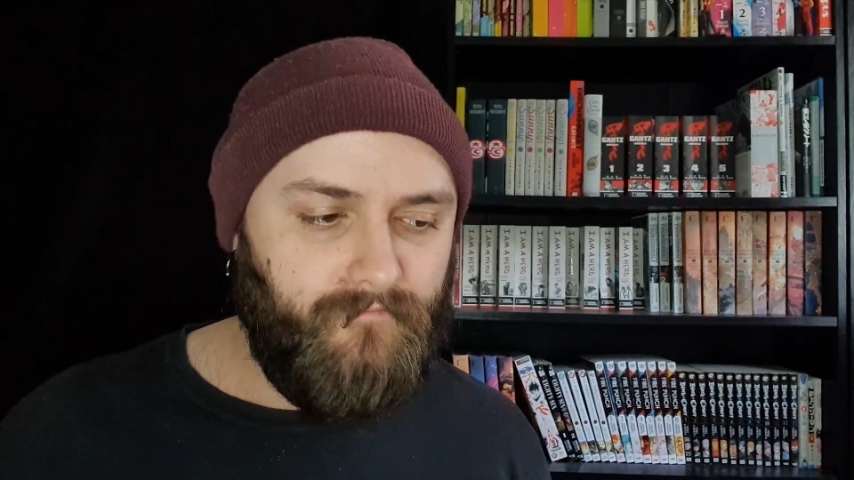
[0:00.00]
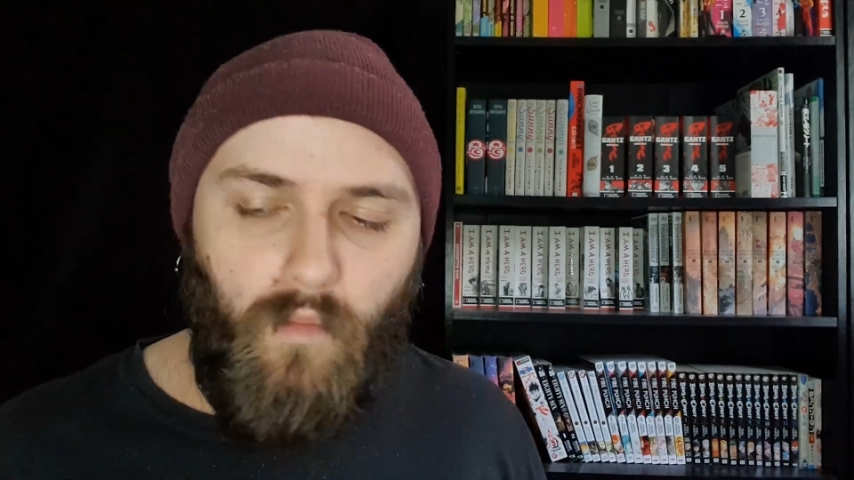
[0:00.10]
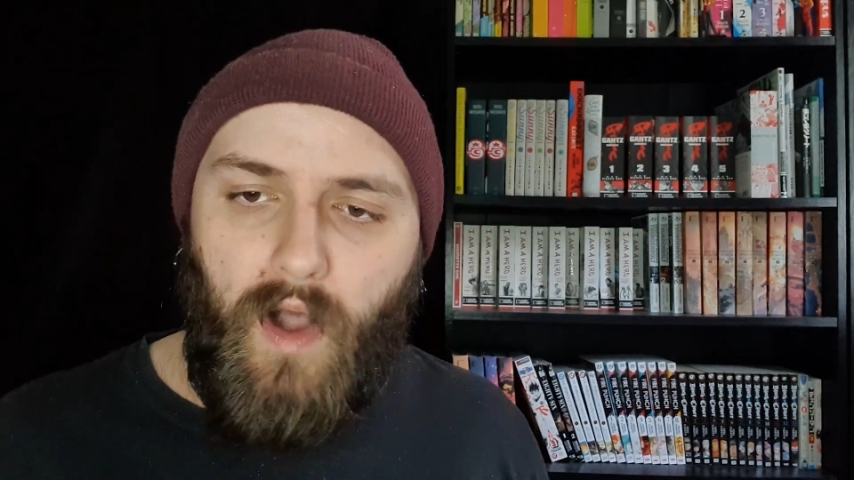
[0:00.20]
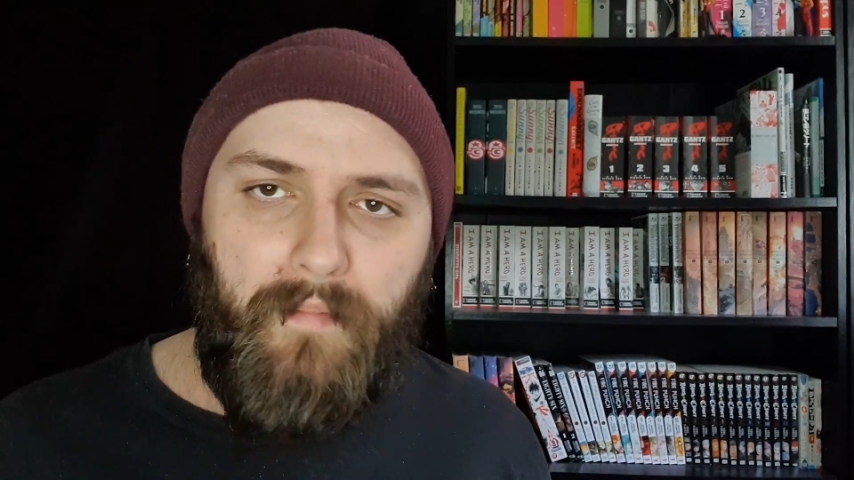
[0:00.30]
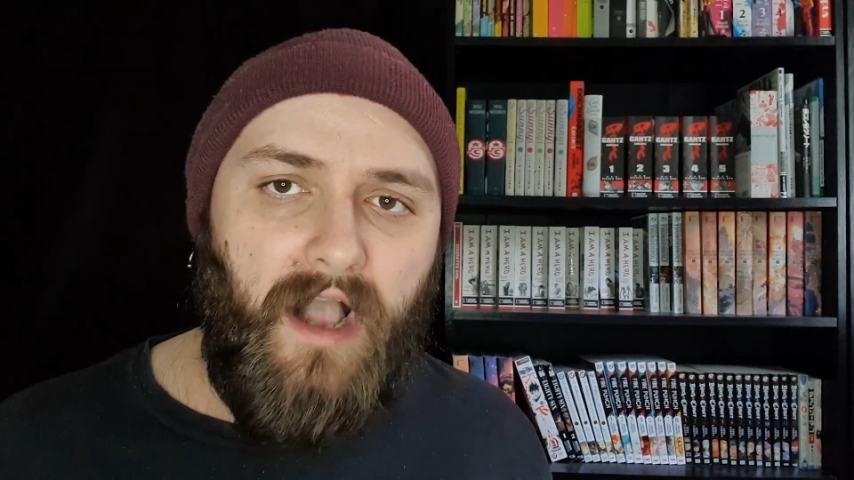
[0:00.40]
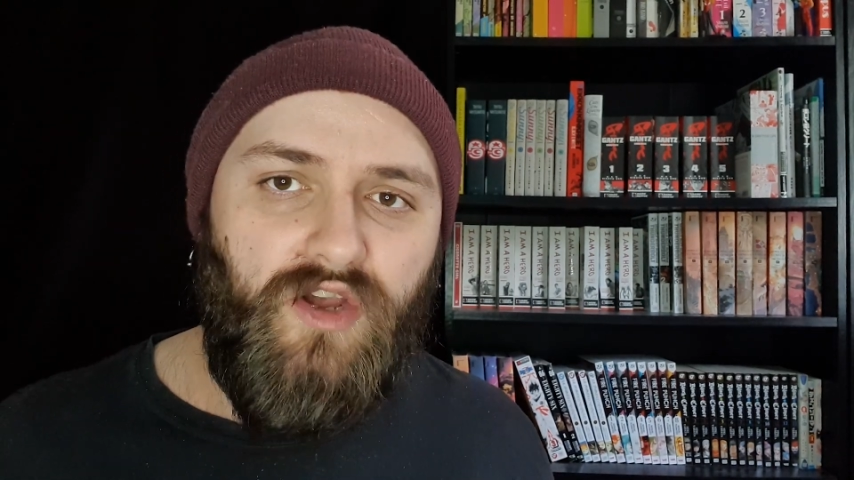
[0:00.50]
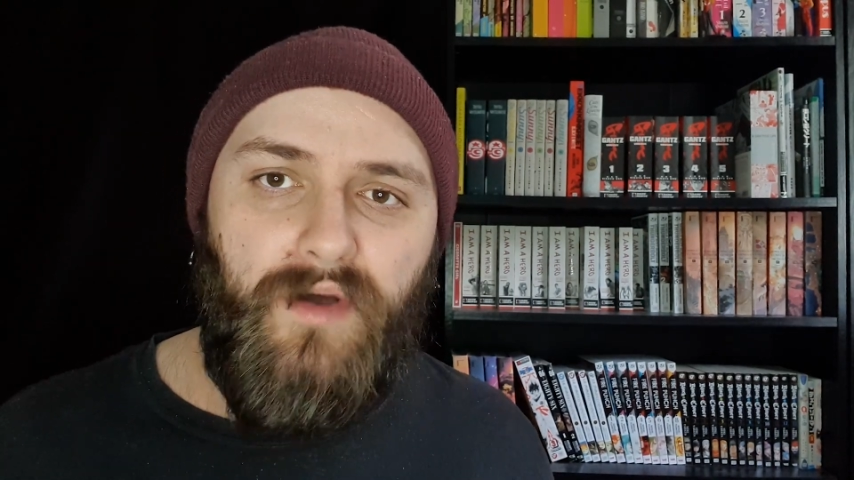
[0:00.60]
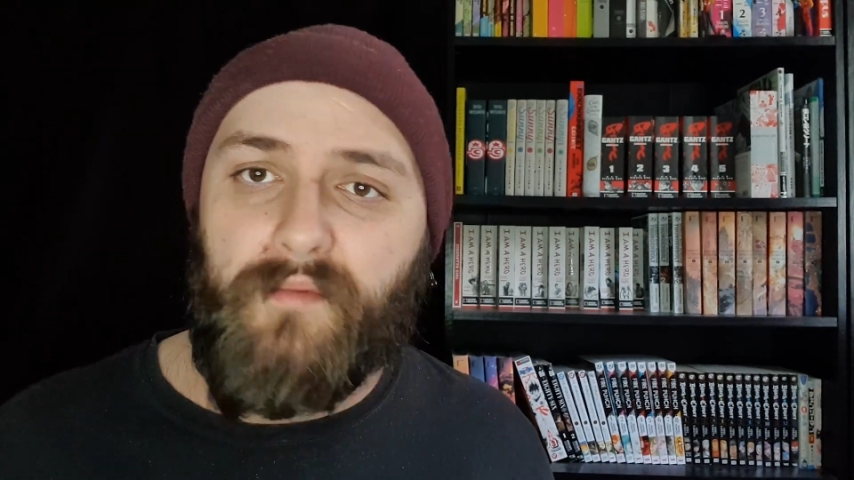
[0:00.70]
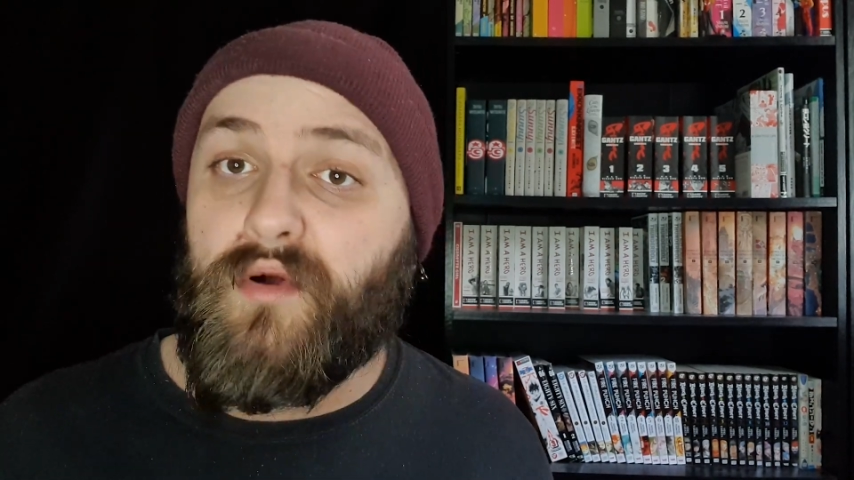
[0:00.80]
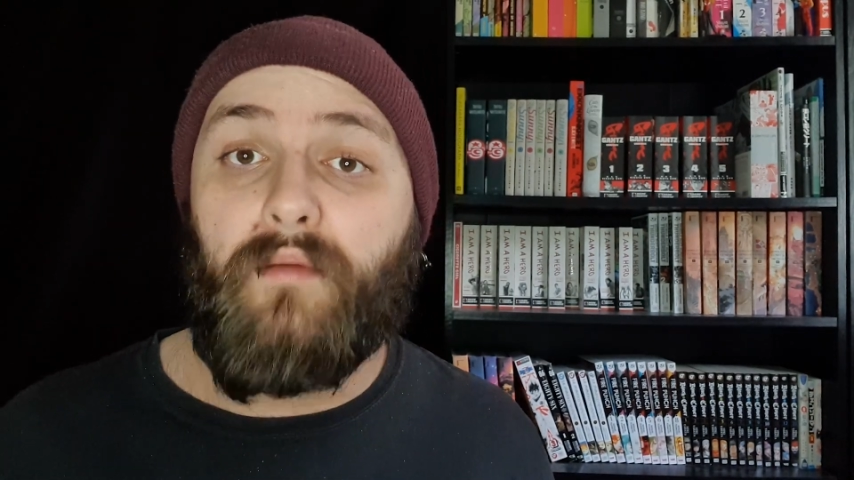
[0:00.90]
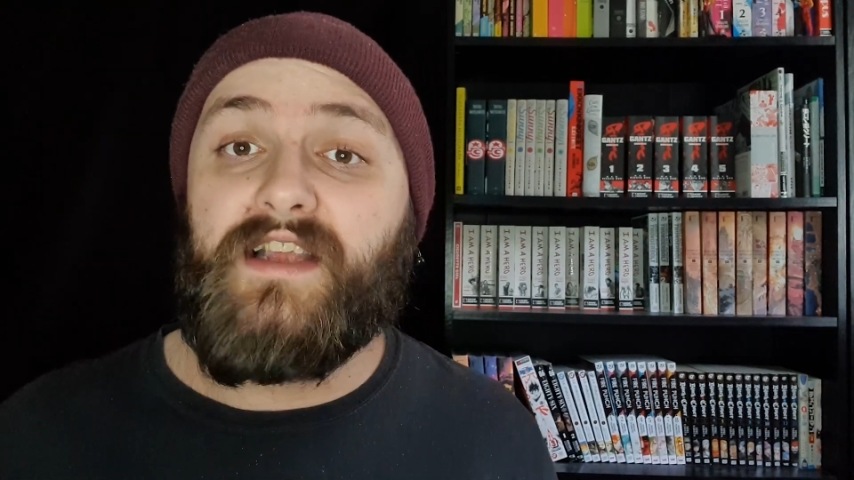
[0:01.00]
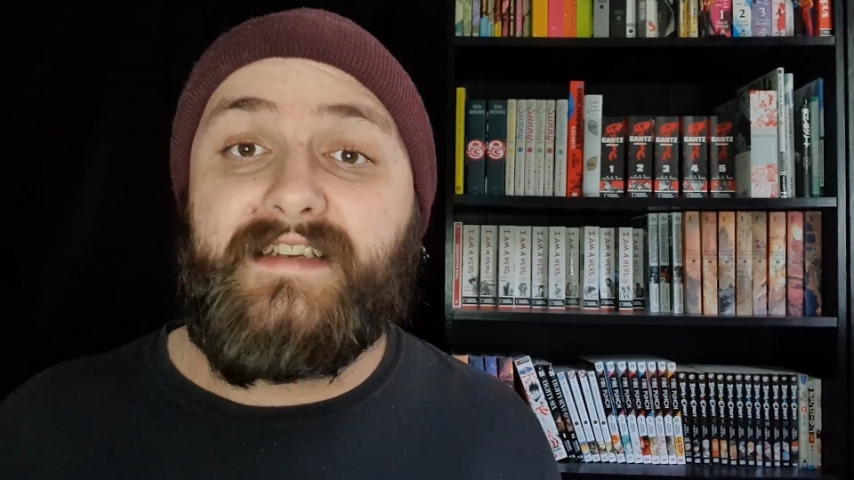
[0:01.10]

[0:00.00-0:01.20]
And while Bakuman probably